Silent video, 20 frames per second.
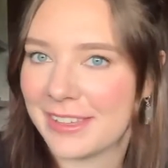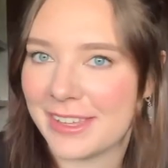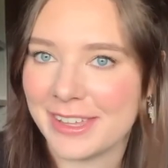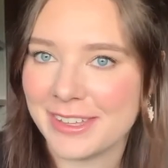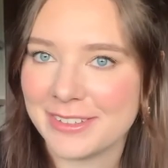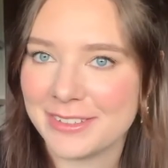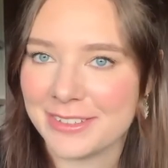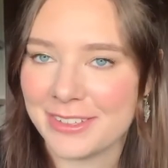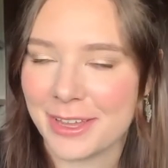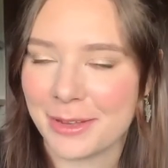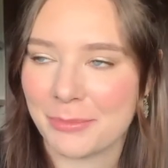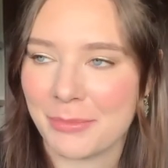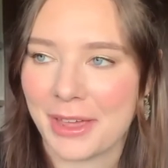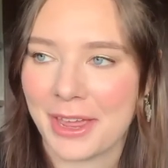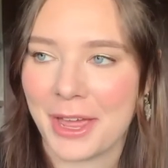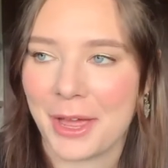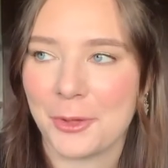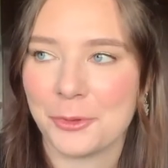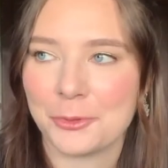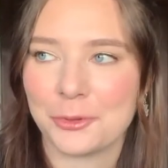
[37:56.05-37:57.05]
and done my
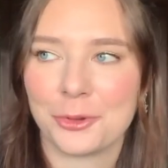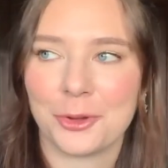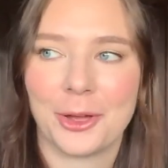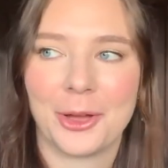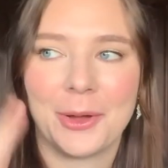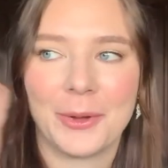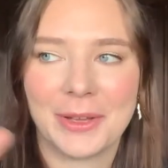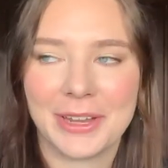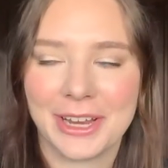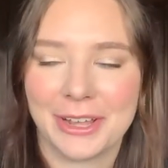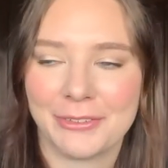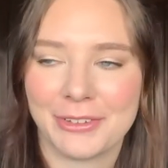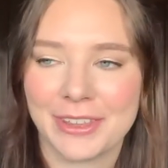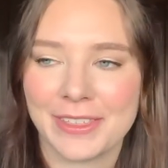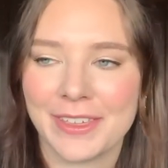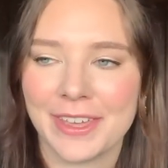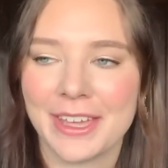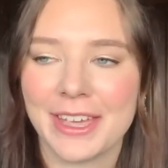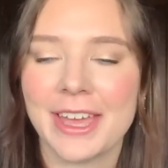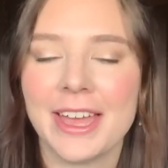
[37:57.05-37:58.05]
outro and
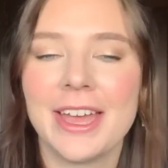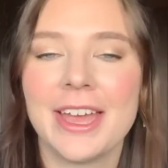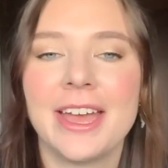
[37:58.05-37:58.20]
everything